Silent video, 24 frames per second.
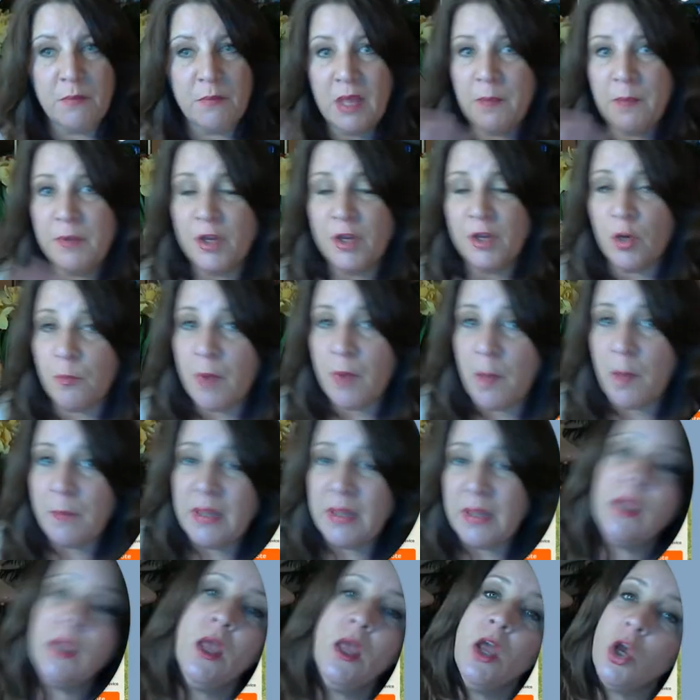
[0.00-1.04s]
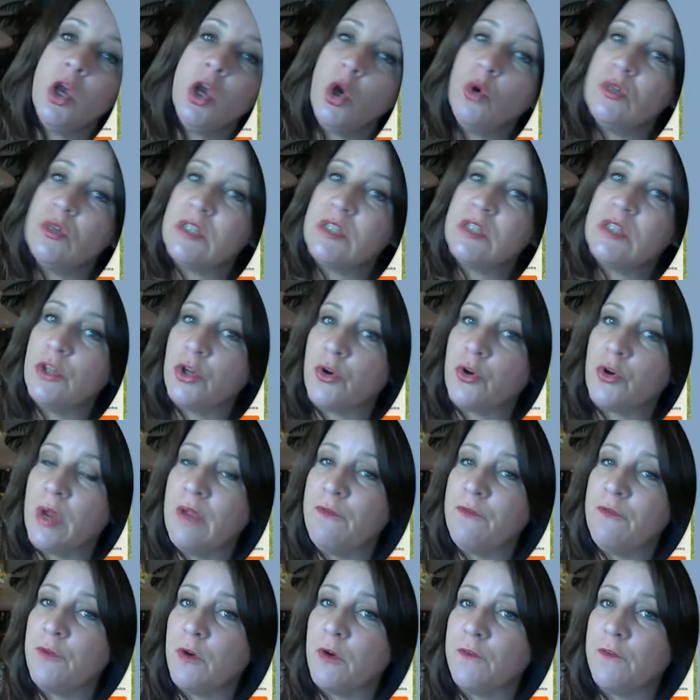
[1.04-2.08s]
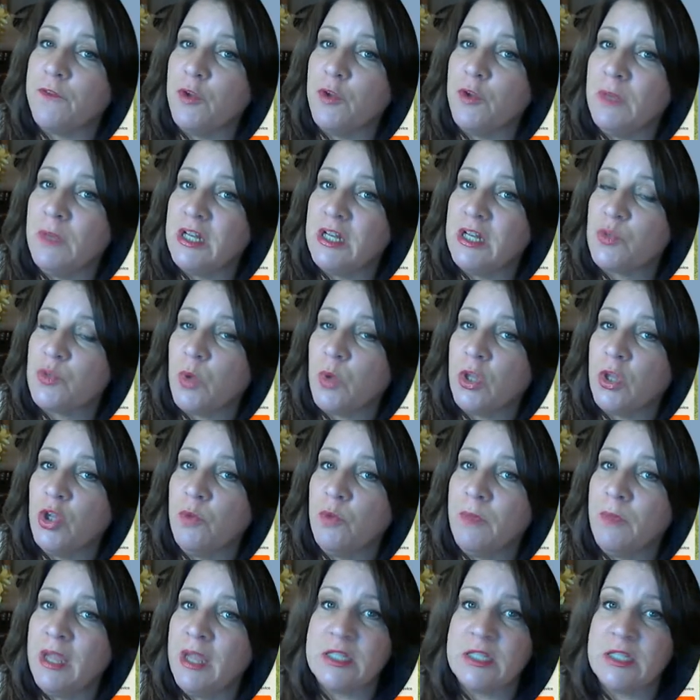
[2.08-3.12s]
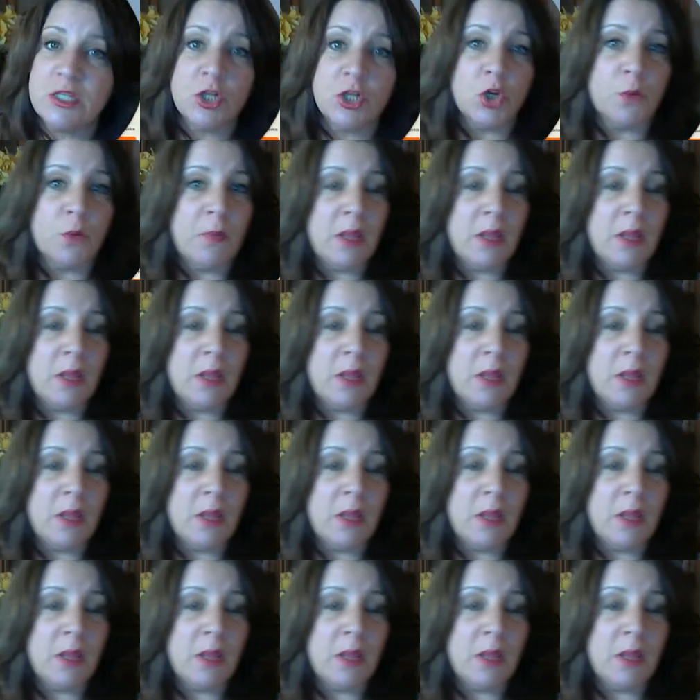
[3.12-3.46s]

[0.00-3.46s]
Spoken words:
Maybe your puppy goes in the crate for a few minutes while you make dinner.